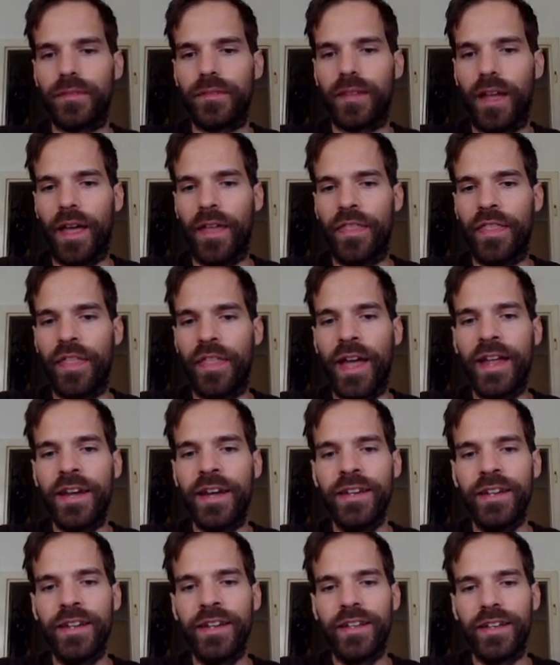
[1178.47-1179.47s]
and then
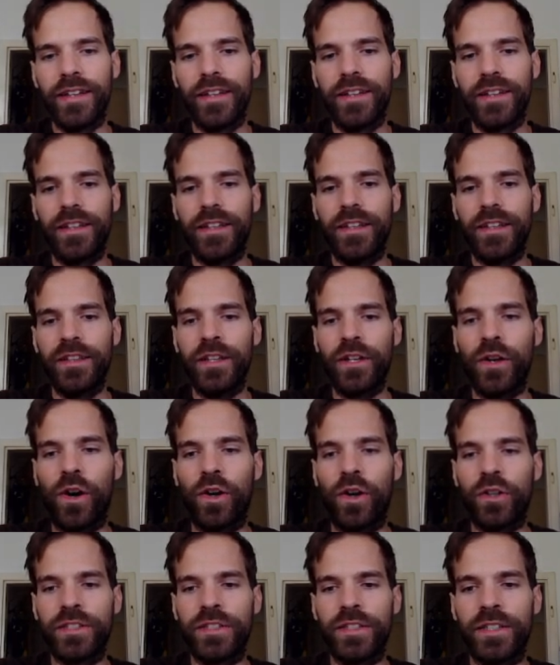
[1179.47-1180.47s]
the
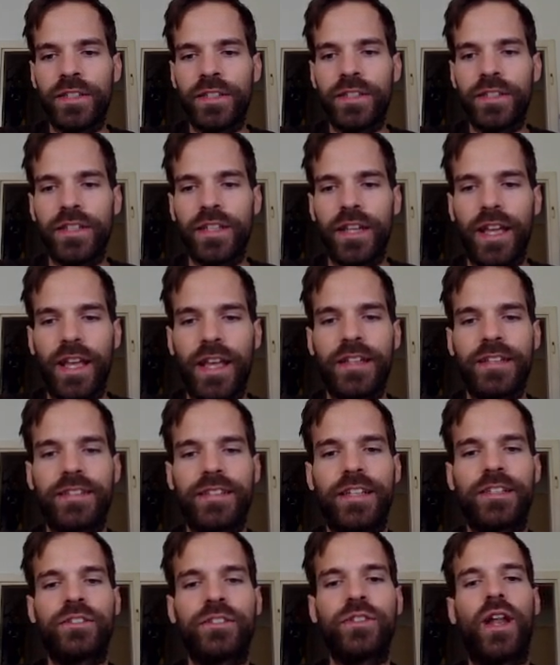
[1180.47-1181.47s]
content is
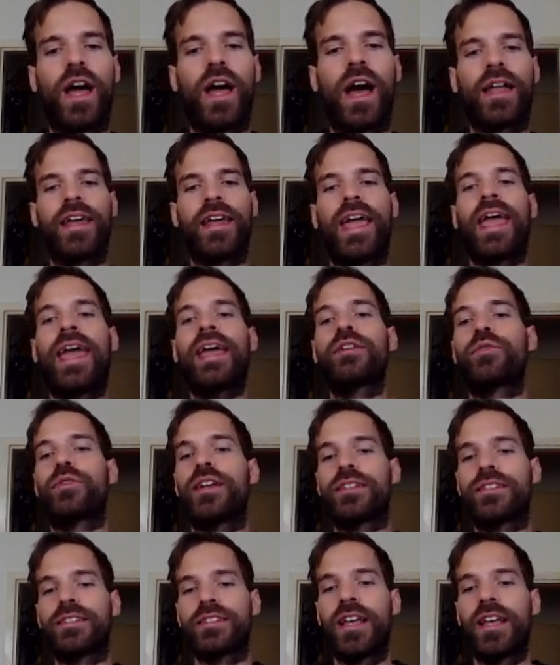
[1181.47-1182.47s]
a Solana
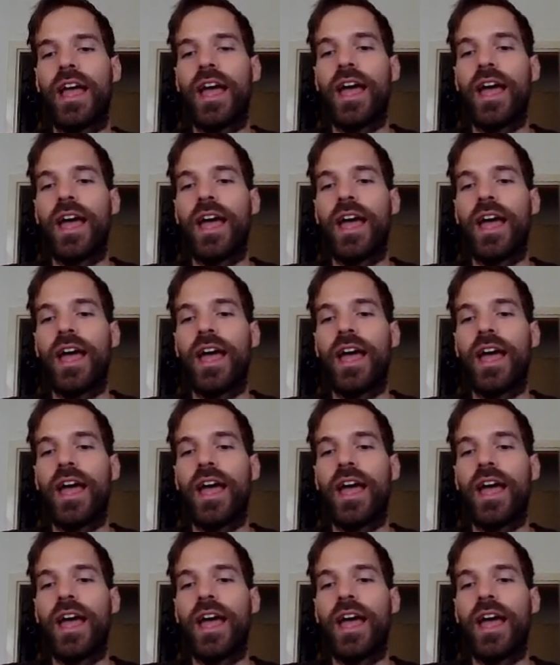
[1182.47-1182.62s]
address.